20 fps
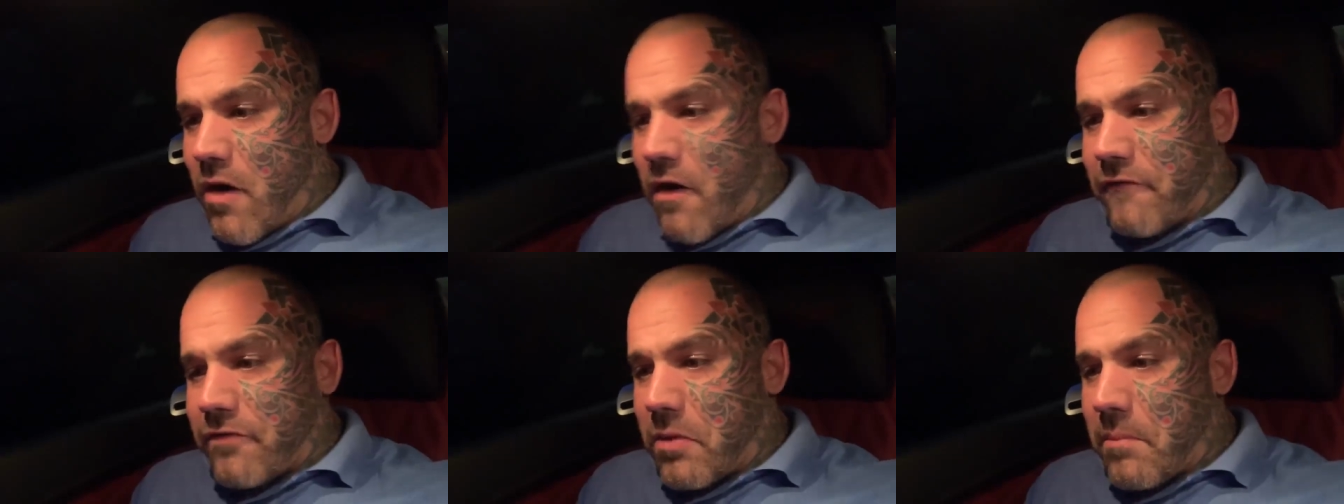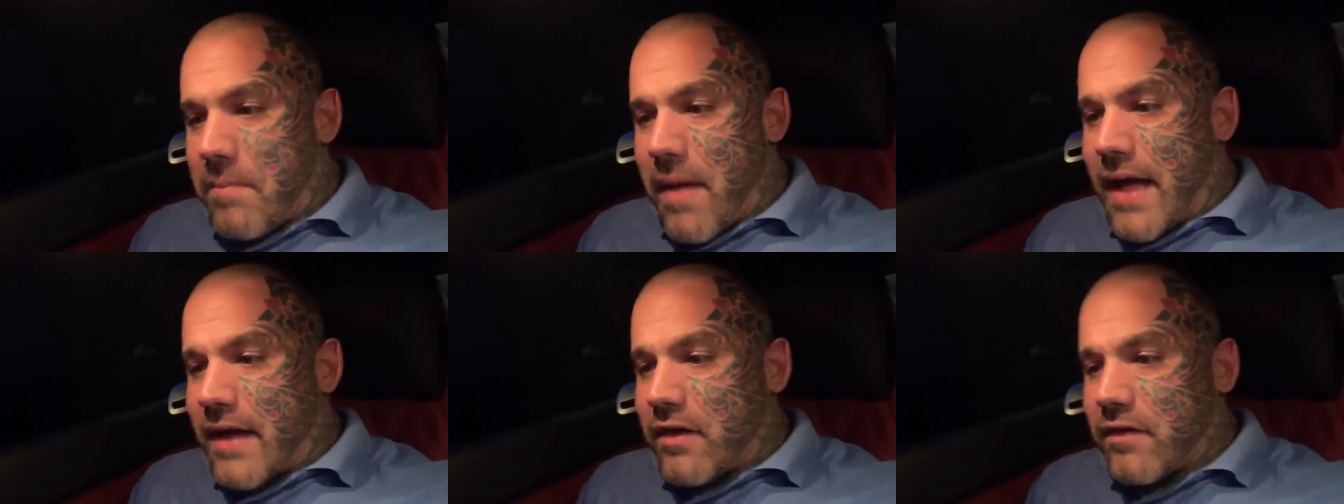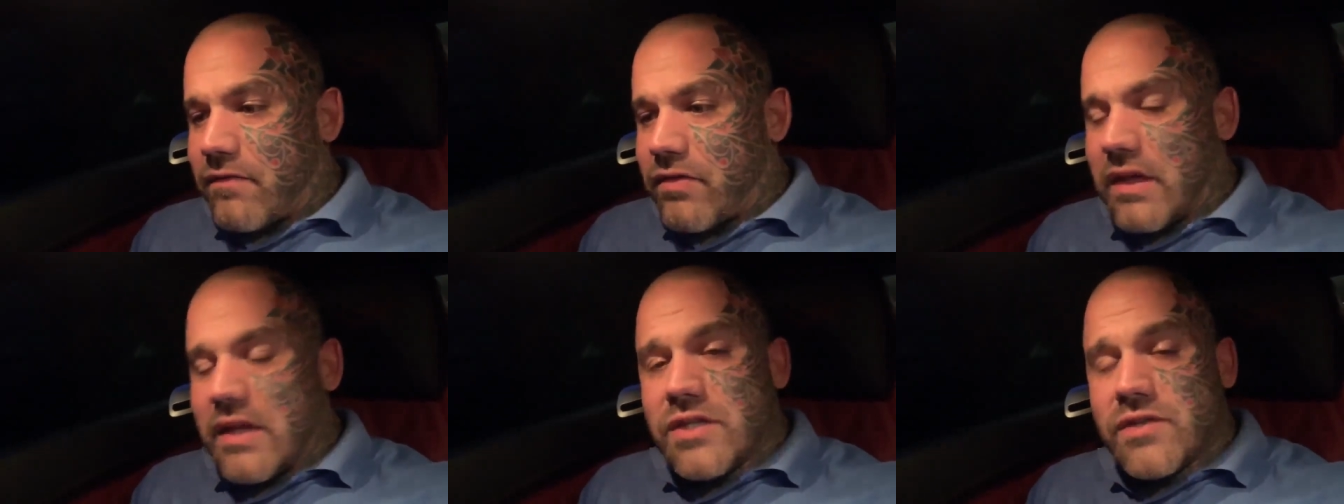off the
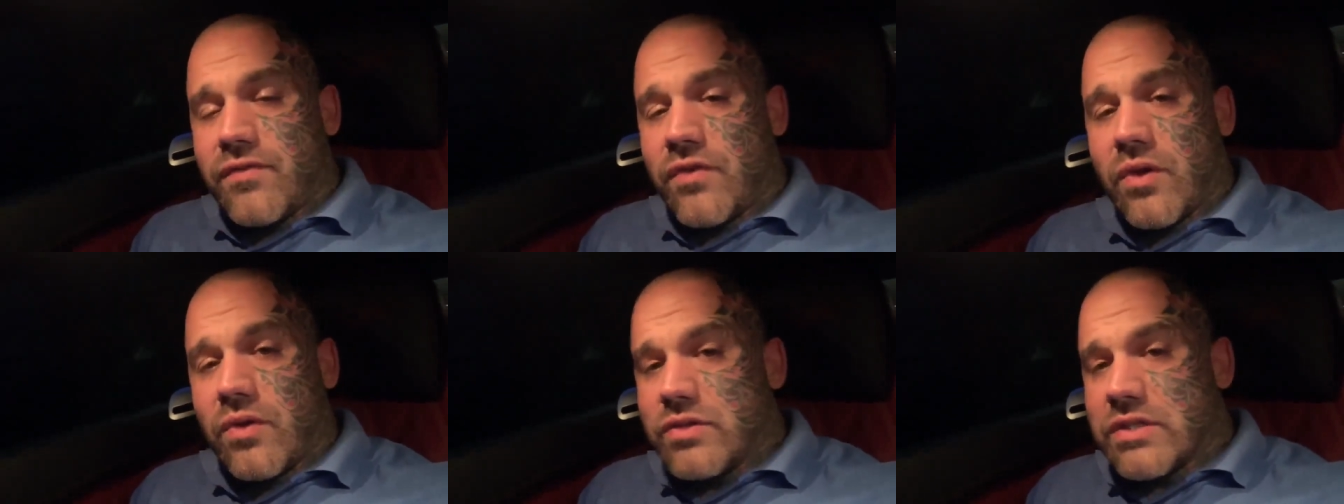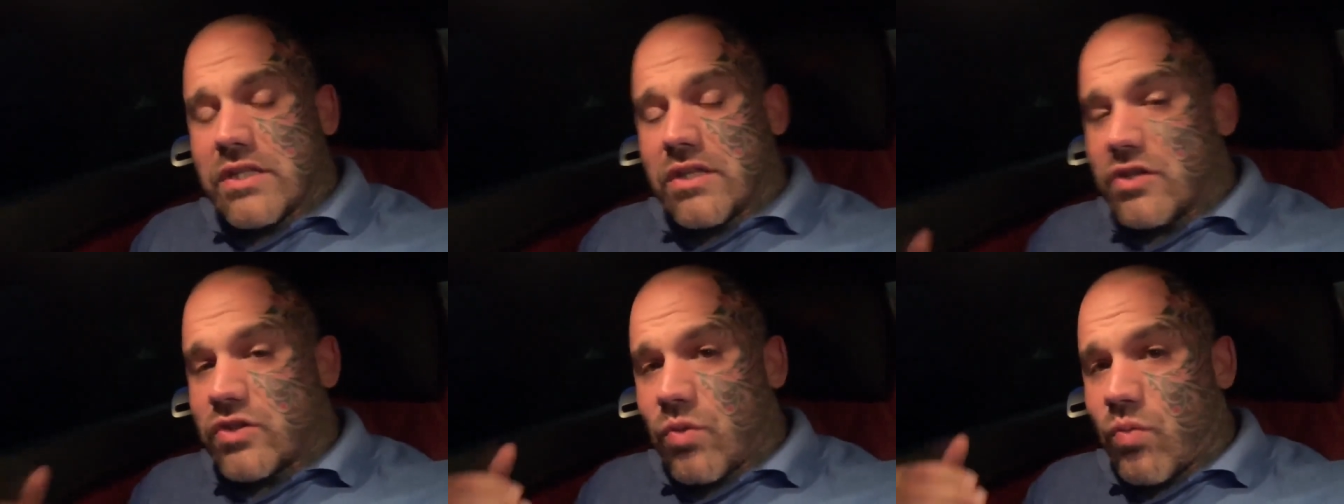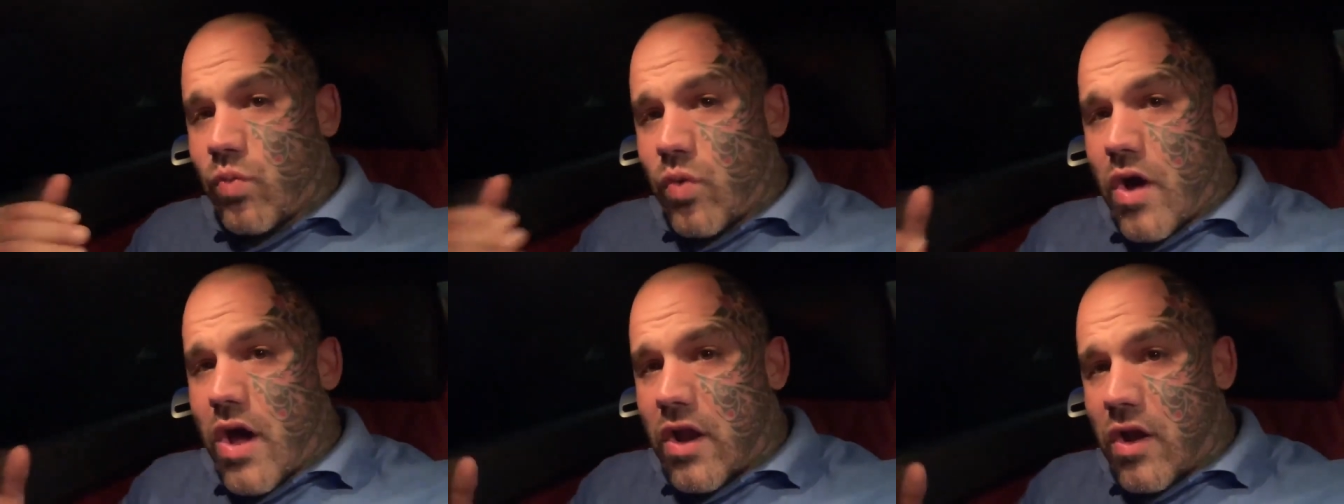back of these views. It
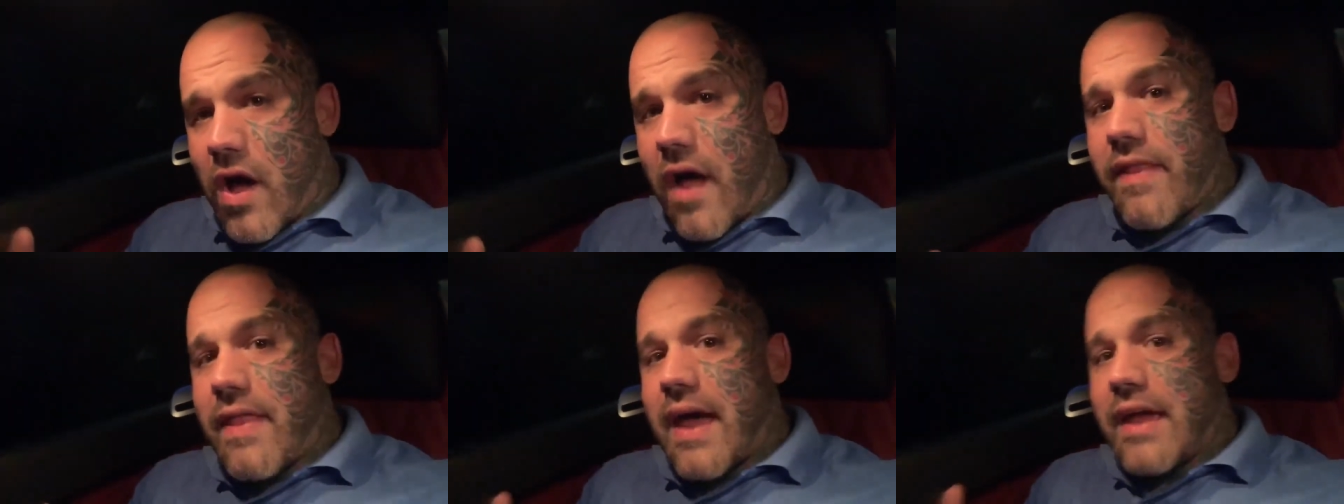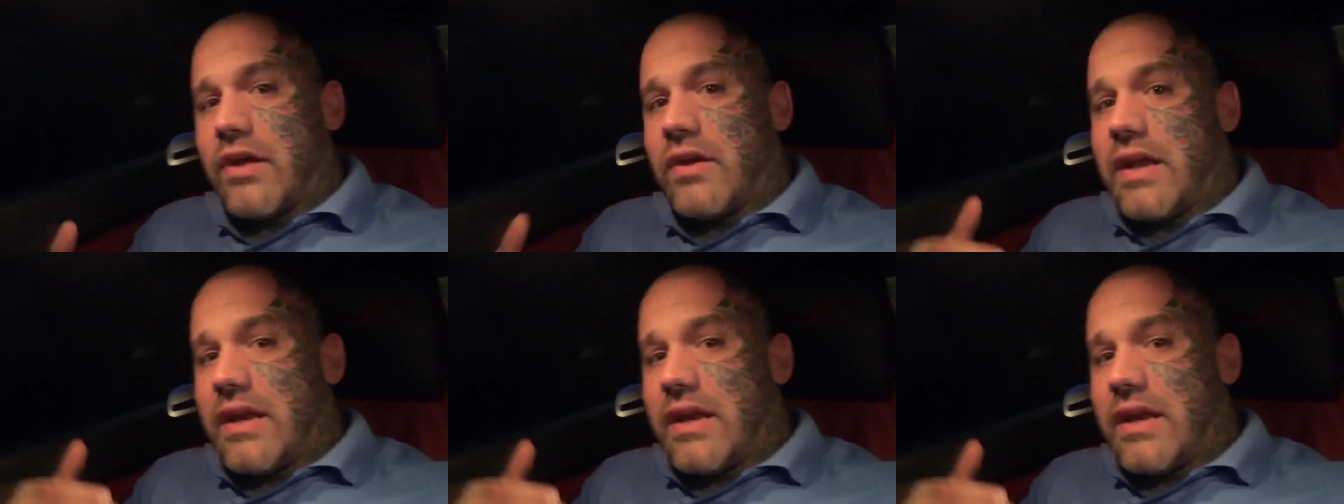doesn't work like that.